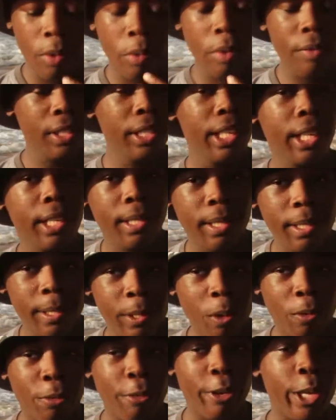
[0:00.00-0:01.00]
With the Nexus
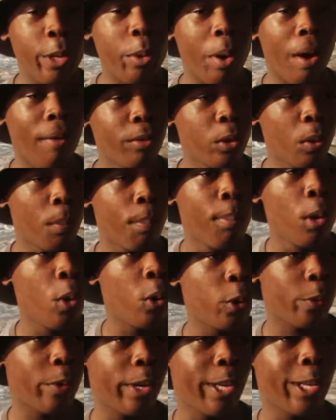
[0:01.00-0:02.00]
software, you have no
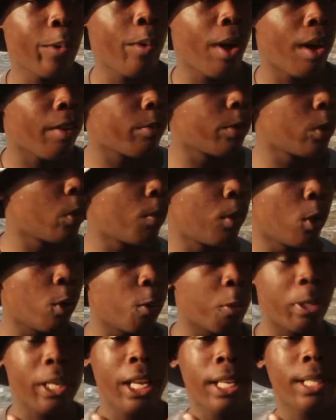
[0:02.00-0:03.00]
bloatware. You have no
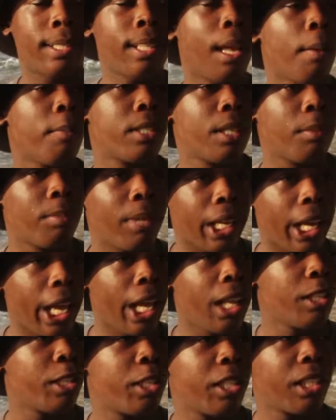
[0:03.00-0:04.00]
bloatware like Samsung, like
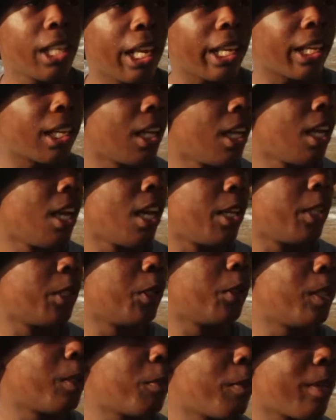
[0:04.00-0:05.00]
LG, like
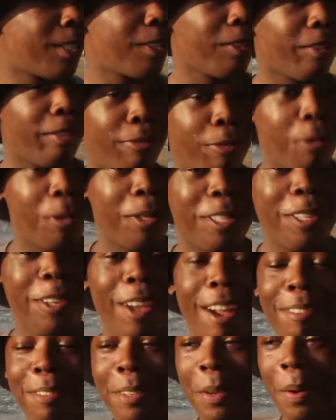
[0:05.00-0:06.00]
the rest of the phones.
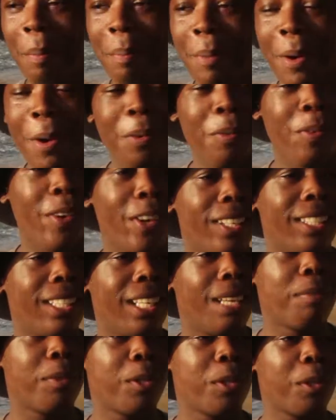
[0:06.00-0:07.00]
You have no bloatware on them.